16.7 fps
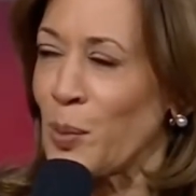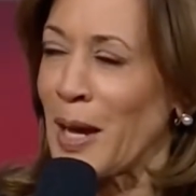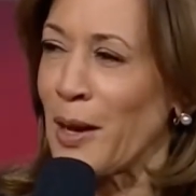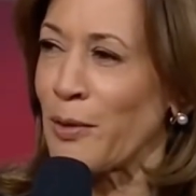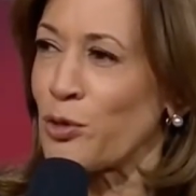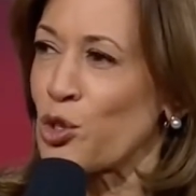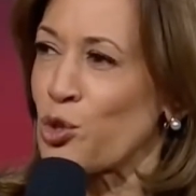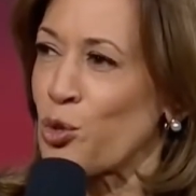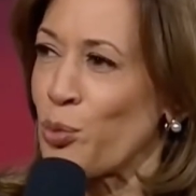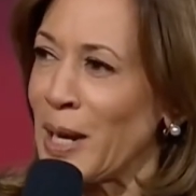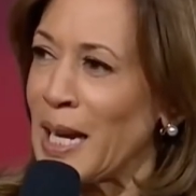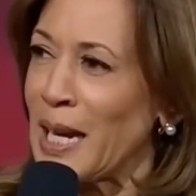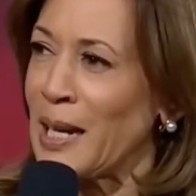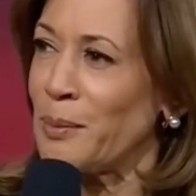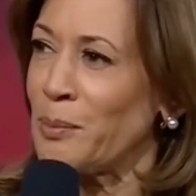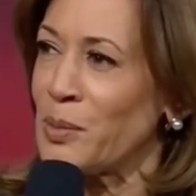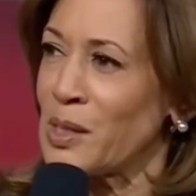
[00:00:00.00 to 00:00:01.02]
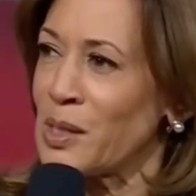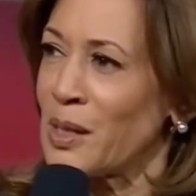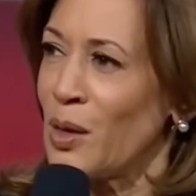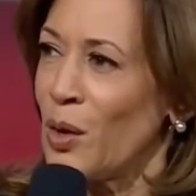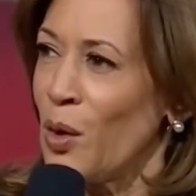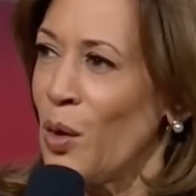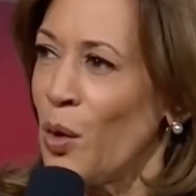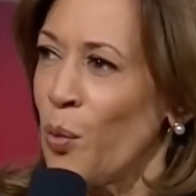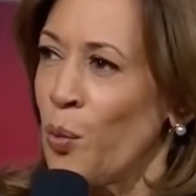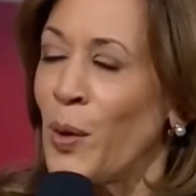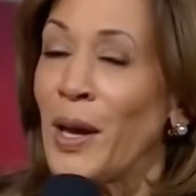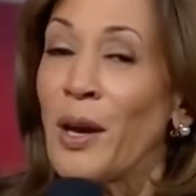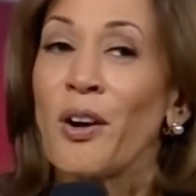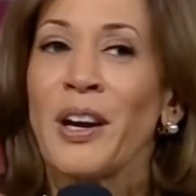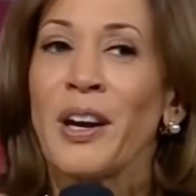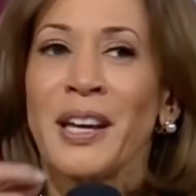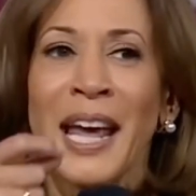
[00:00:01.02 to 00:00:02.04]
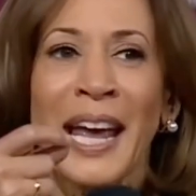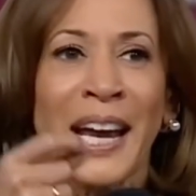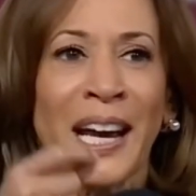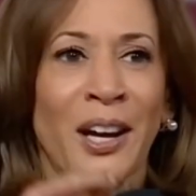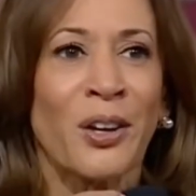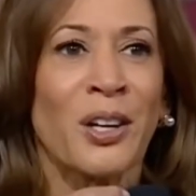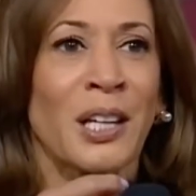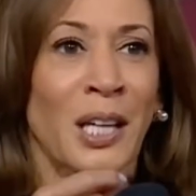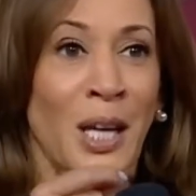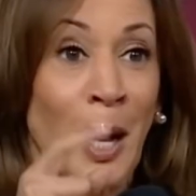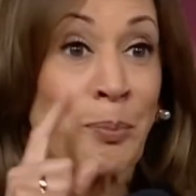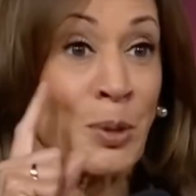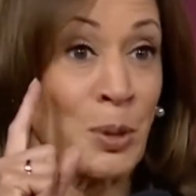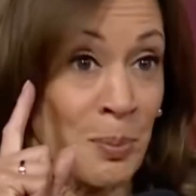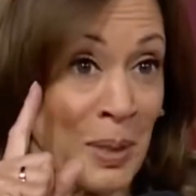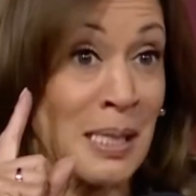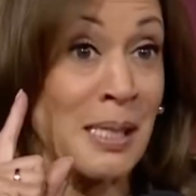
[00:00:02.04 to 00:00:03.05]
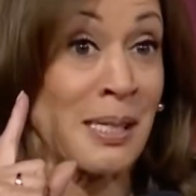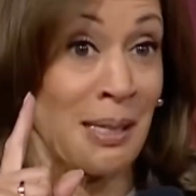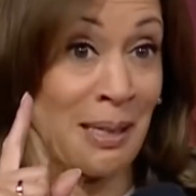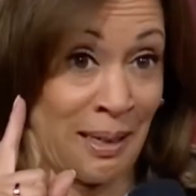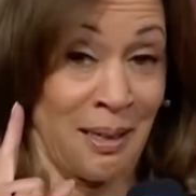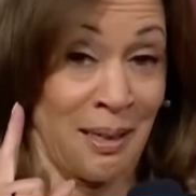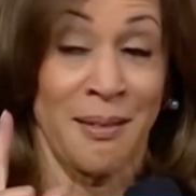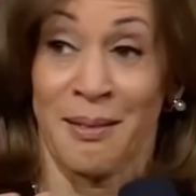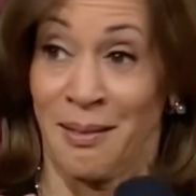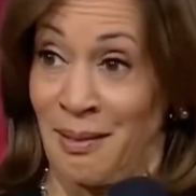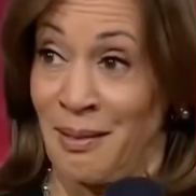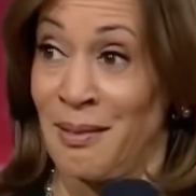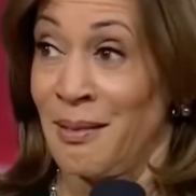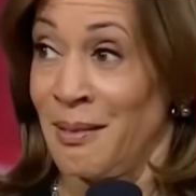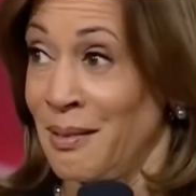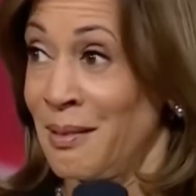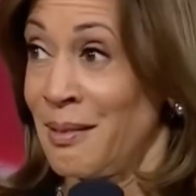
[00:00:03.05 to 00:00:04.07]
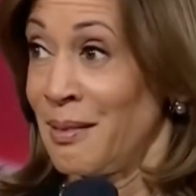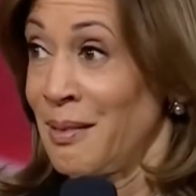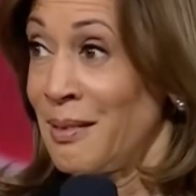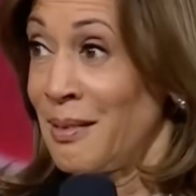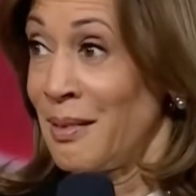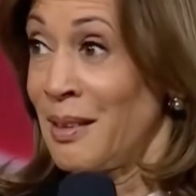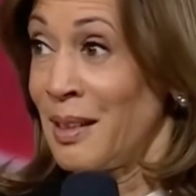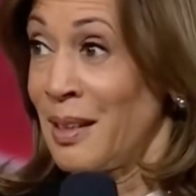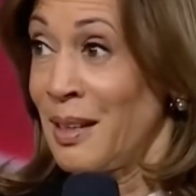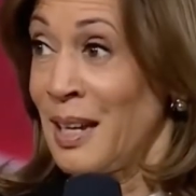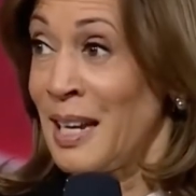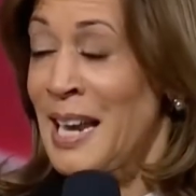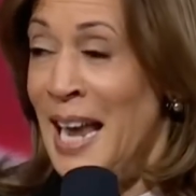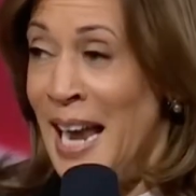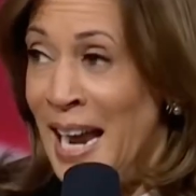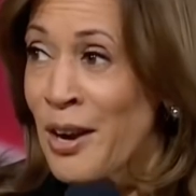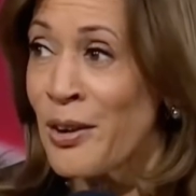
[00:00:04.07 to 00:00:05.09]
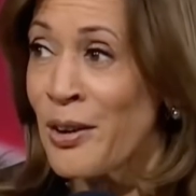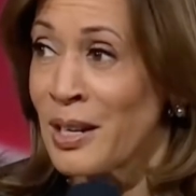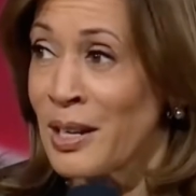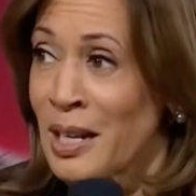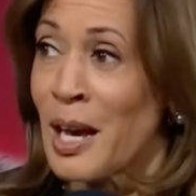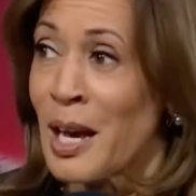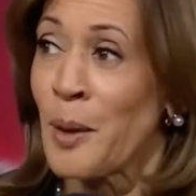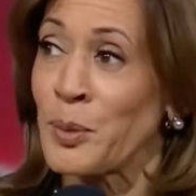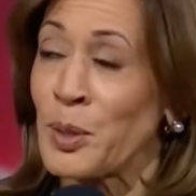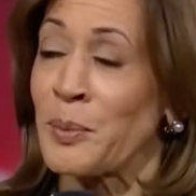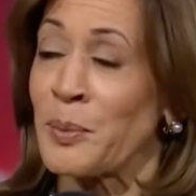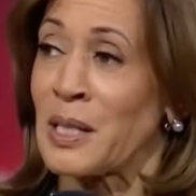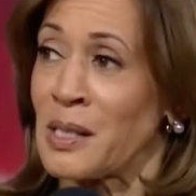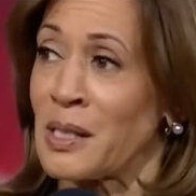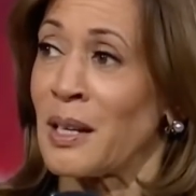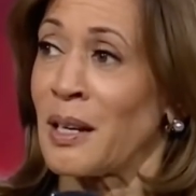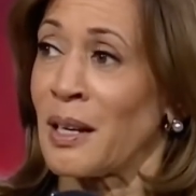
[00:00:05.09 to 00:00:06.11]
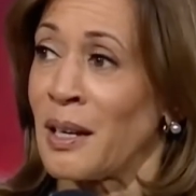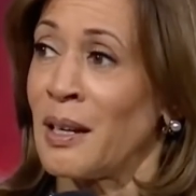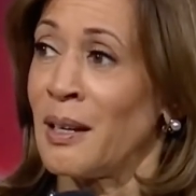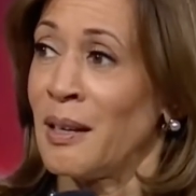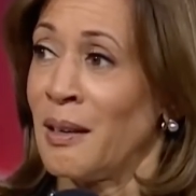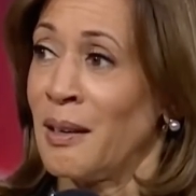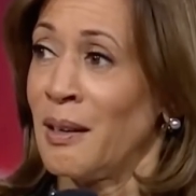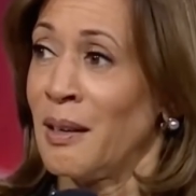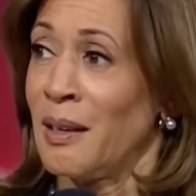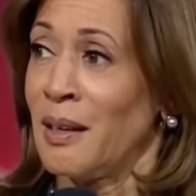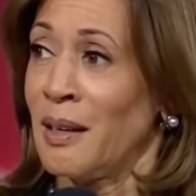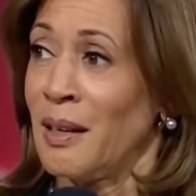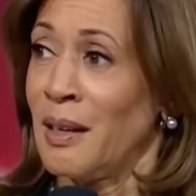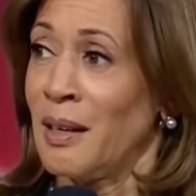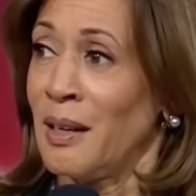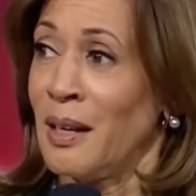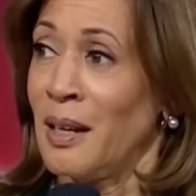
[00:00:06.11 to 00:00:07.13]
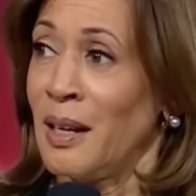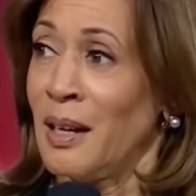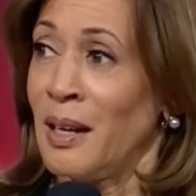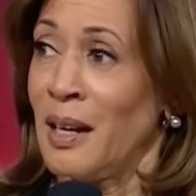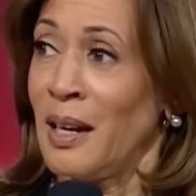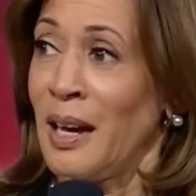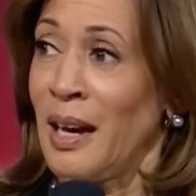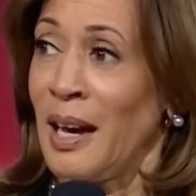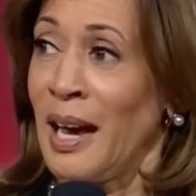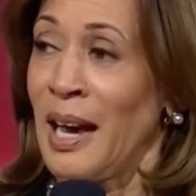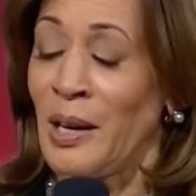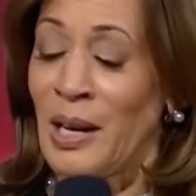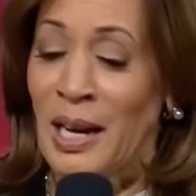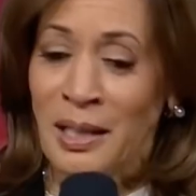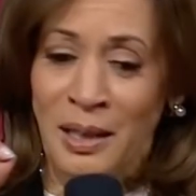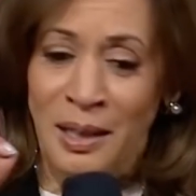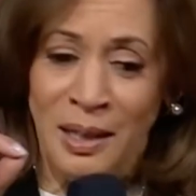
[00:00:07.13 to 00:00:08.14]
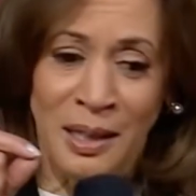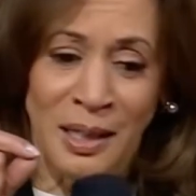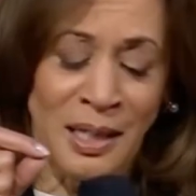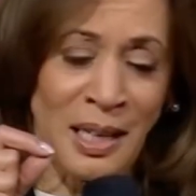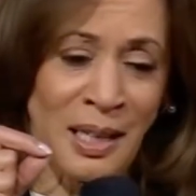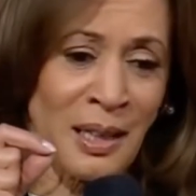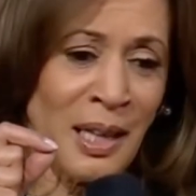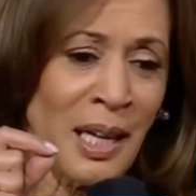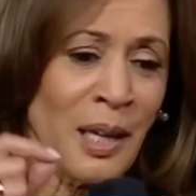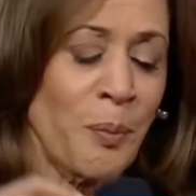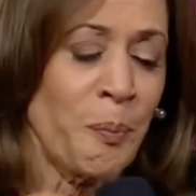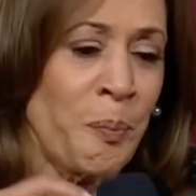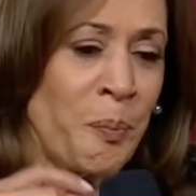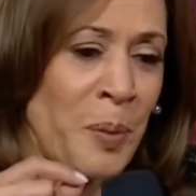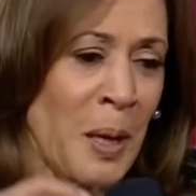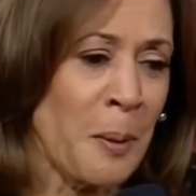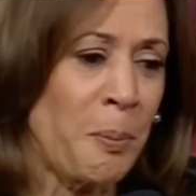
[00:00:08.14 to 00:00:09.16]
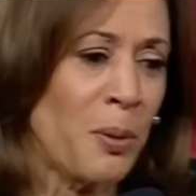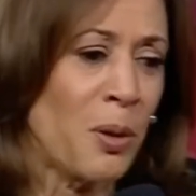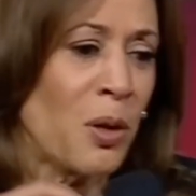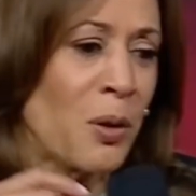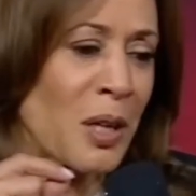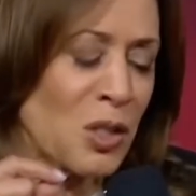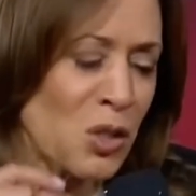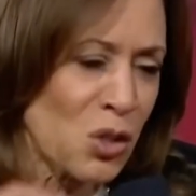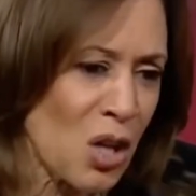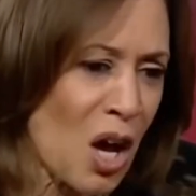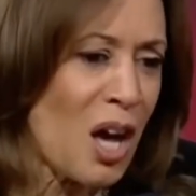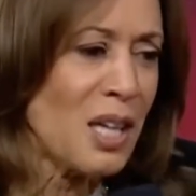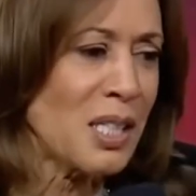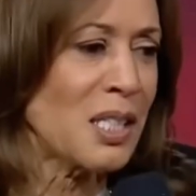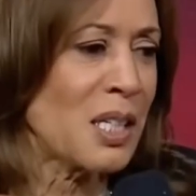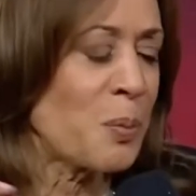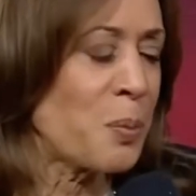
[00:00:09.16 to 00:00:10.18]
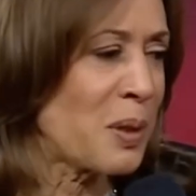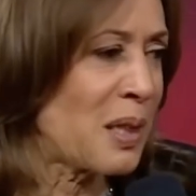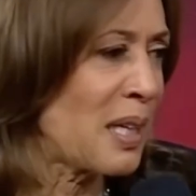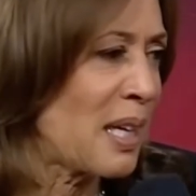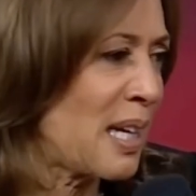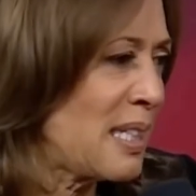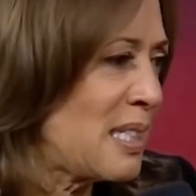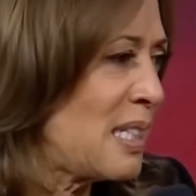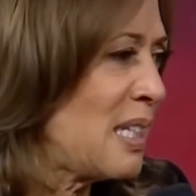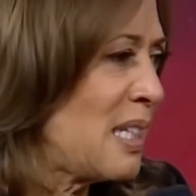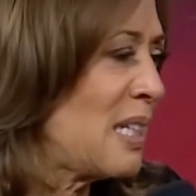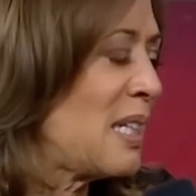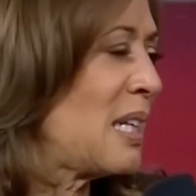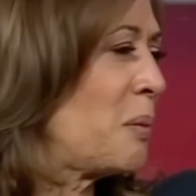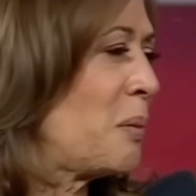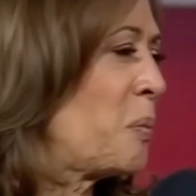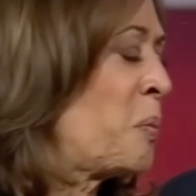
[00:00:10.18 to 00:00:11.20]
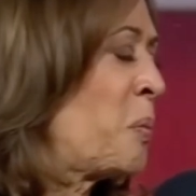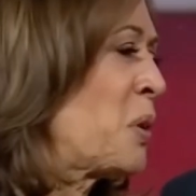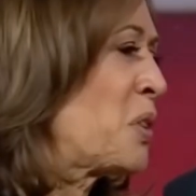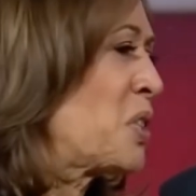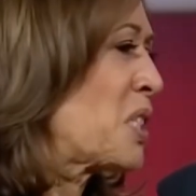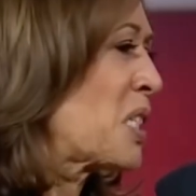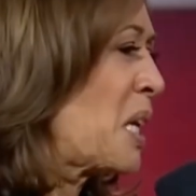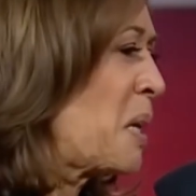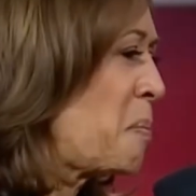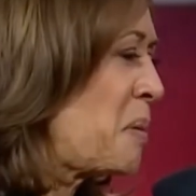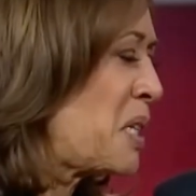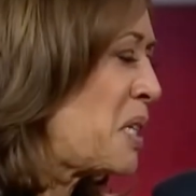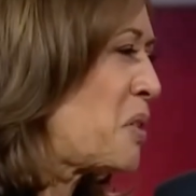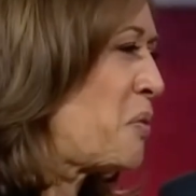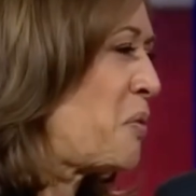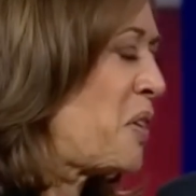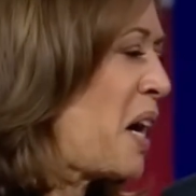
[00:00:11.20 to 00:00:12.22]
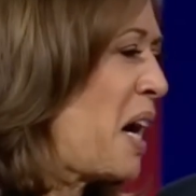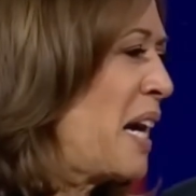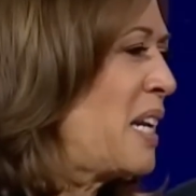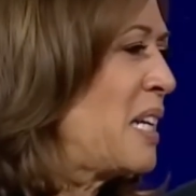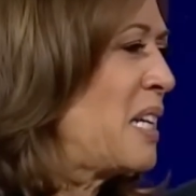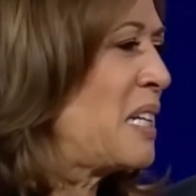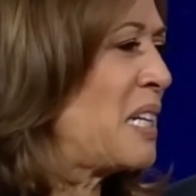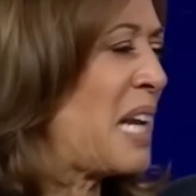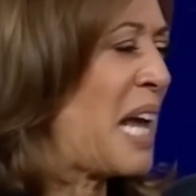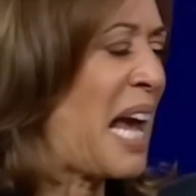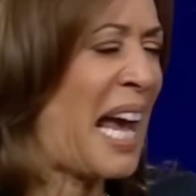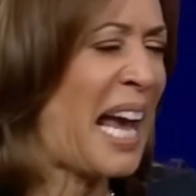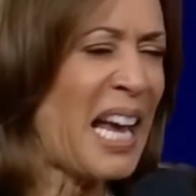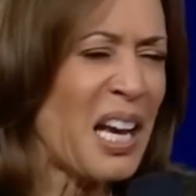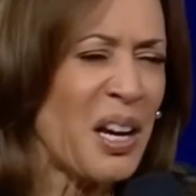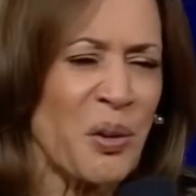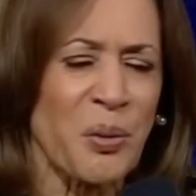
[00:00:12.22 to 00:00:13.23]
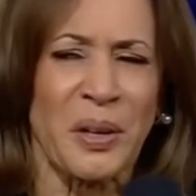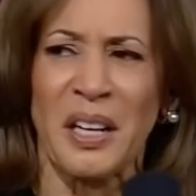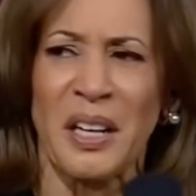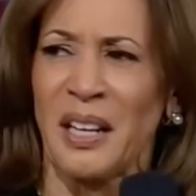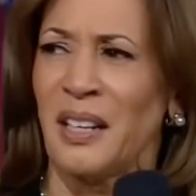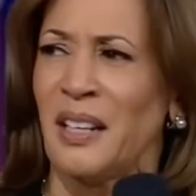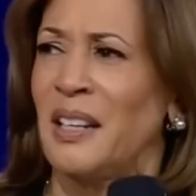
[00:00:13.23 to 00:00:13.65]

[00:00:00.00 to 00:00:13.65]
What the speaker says: We have dreams. We are inherently optimistic. Inherently optimistic. And I think people are exhausted with the idea that we're just going to be divided and angry